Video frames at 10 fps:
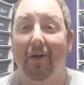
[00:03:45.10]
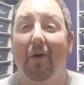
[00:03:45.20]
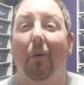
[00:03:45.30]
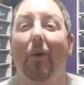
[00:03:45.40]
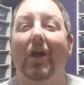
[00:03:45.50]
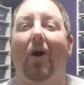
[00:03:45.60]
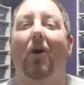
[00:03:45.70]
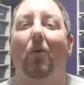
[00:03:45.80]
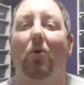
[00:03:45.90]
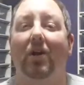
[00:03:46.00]
we
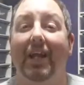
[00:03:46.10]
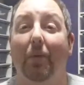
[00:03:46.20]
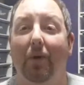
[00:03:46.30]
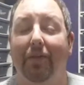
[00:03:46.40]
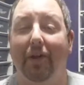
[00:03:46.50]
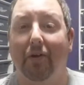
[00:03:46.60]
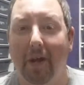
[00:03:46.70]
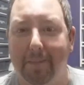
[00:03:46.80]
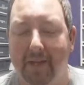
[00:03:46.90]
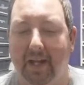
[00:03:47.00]
are working with
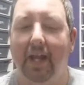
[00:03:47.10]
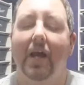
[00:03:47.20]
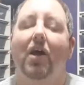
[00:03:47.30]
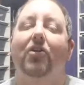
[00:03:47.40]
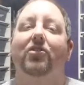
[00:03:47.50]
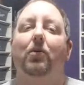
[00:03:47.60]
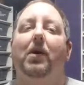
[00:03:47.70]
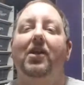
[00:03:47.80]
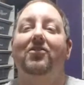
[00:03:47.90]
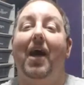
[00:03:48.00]
cryptic. So
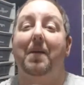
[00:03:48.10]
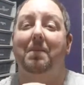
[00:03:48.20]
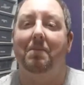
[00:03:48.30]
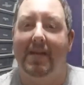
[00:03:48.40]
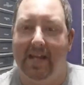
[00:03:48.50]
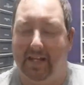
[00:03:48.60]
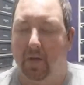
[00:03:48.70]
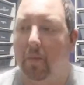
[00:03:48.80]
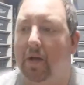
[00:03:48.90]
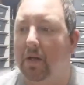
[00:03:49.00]
what does that mean?
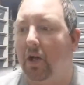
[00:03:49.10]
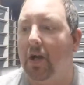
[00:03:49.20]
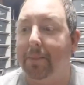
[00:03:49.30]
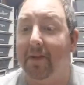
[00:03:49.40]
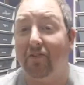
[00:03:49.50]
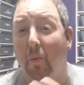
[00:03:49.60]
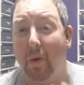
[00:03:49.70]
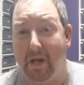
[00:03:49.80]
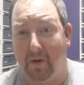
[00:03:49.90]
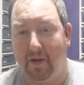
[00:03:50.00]
Well, cryptic's
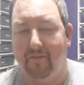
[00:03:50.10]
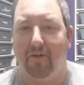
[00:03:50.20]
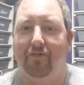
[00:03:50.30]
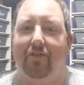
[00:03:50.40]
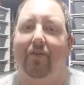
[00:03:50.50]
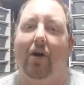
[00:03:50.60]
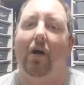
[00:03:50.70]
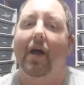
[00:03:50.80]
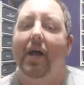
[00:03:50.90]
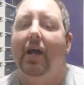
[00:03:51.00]
weird, first of
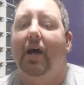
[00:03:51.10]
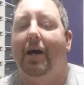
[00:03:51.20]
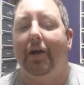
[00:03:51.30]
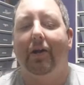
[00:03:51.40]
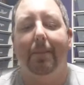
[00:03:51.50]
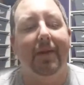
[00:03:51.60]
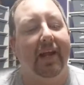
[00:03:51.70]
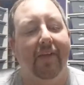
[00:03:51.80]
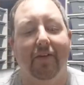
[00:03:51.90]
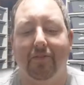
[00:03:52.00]
all.
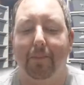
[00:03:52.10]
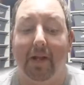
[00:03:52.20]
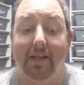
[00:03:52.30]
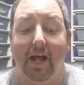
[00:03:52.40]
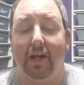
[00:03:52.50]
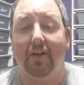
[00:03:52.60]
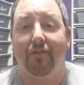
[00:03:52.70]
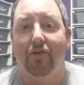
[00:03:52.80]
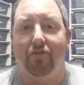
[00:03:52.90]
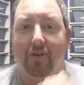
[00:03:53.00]
Cryptic, there's been a lot of
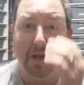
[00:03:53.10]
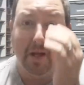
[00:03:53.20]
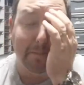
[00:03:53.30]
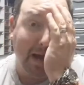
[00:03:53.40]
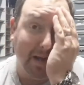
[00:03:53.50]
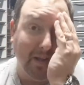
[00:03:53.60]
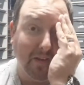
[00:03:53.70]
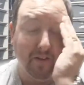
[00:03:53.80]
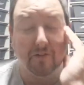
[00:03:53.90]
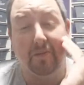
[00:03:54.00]
confusion about it, and
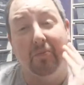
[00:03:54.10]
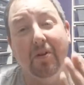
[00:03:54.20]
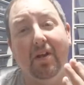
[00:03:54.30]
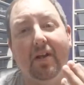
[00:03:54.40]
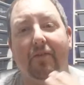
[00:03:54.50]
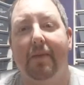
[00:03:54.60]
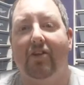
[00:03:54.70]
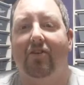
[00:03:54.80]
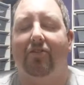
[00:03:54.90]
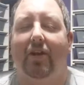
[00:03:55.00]
there's some really good
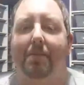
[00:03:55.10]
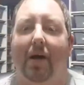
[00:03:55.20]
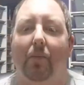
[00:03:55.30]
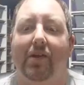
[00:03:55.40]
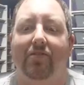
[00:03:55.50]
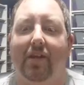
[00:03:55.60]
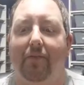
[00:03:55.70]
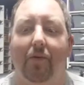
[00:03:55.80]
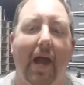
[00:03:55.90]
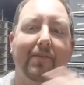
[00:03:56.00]
information that's come out recently. And
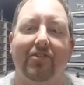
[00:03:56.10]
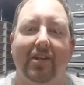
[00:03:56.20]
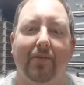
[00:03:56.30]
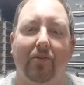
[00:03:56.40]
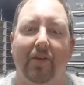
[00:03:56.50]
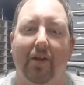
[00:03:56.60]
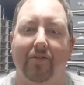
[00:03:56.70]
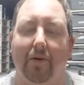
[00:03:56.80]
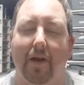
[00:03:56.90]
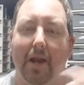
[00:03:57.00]
if you haven't seen those videos,
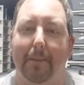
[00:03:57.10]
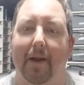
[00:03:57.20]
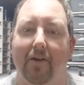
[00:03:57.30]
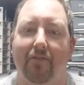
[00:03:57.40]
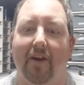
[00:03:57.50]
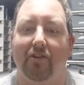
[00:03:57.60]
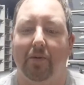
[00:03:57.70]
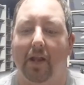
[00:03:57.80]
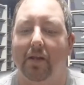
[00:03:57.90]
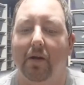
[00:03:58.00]
I'll kind of paraphrase
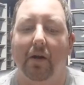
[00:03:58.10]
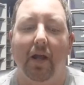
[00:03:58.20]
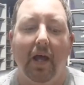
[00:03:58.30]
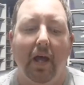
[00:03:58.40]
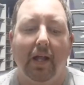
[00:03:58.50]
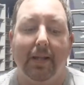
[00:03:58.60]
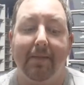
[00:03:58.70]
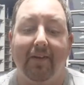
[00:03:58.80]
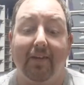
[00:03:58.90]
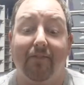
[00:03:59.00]
what I learned. Let
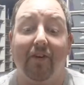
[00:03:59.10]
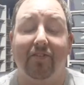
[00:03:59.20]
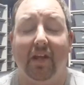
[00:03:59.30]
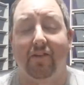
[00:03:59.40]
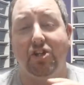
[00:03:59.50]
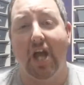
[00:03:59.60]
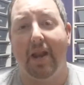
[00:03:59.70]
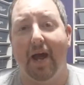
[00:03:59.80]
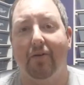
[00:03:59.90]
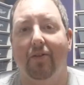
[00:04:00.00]
me first give a shout
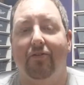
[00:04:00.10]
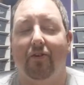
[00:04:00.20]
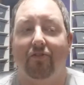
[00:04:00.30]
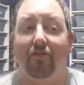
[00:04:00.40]
out to the first